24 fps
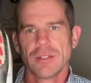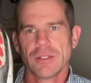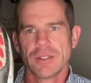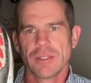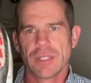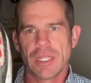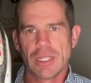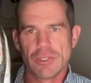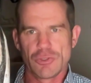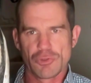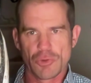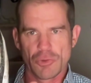
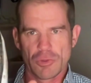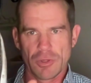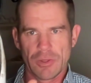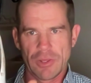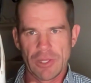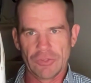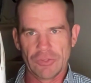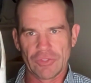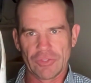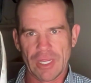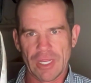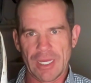He drilled
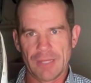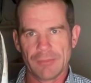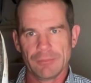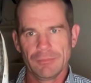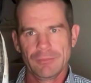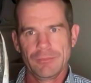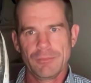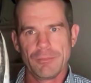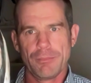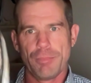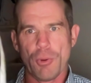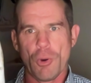these out,
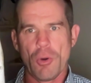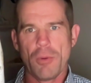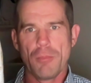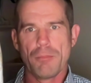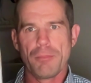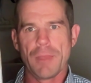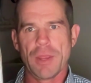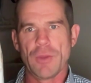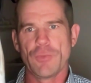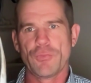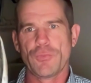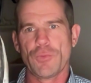boom,
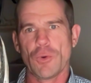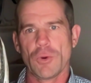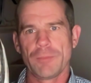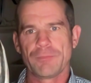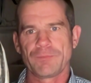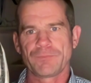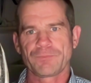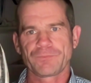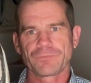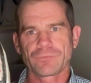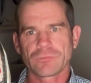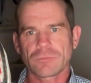midfoot.
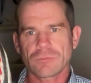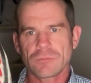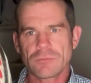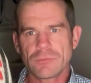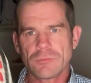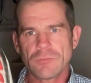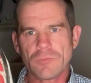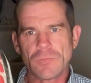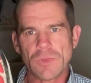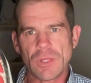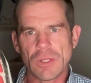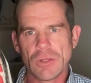
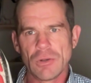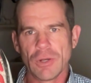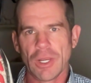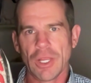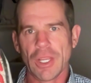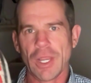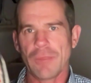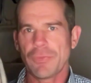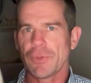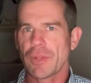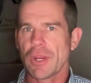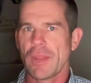You don't
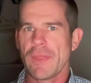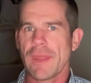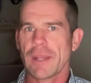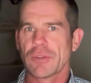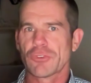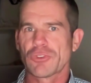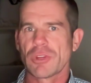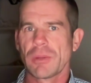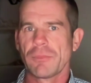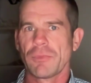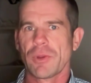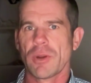have to go that
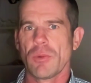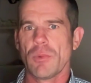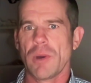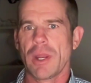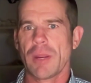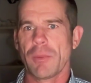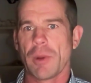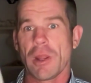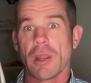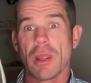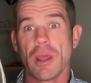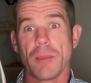extreme if you don't
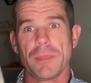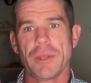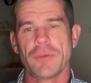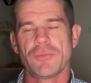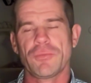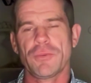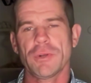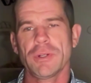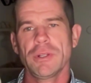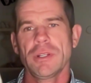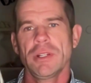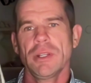want it. I like
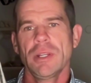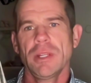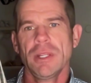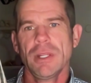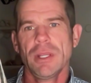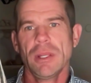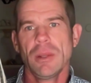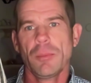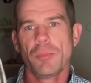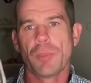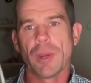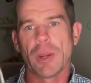midfoot.
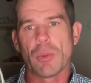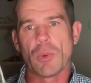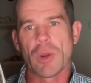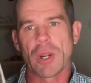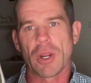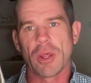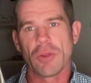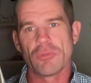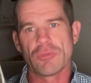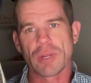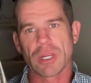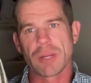But what
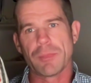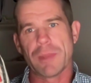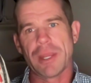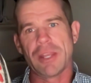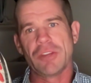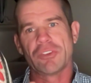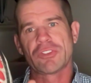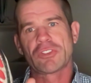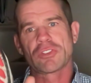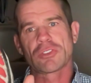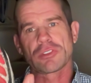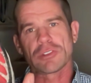I'd recommend
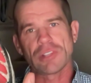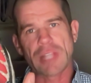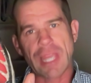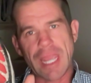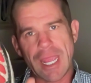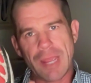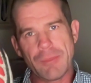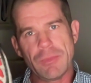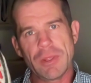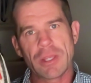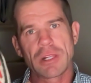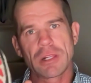is
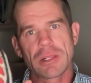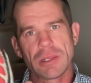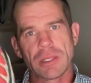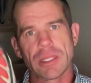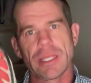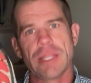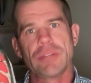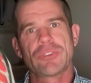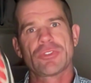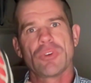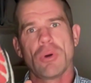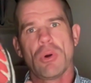slam your
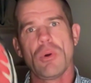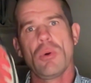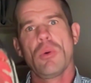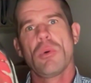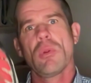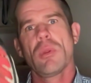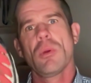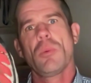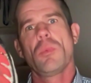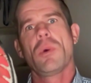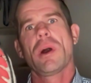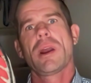cleats all
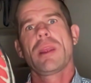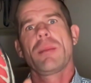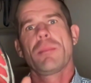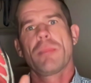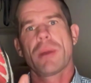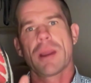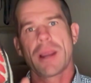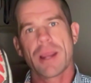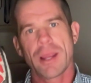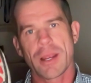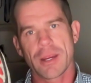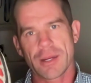the way
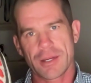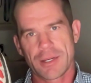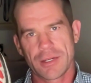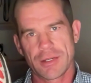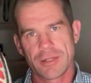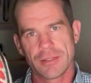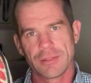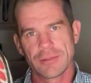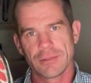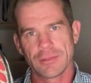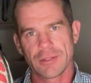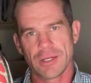back.
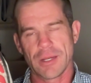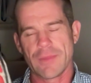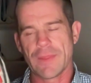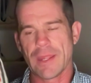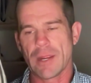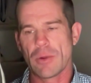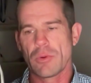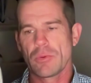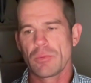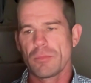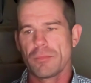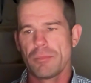All right, that
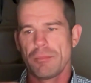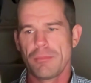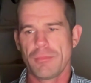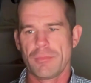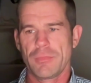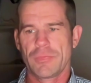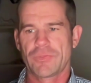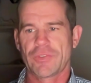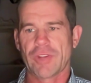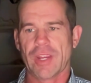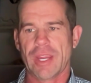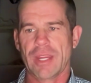will
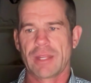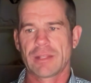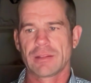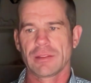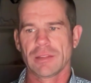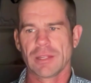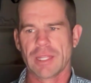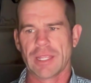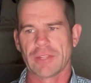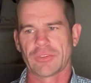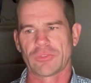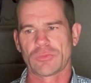take
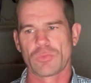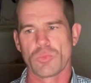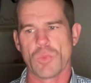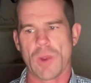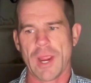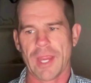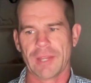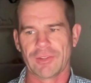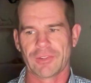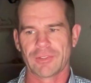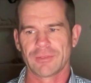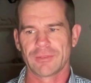less
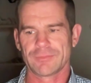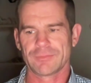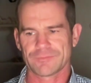weight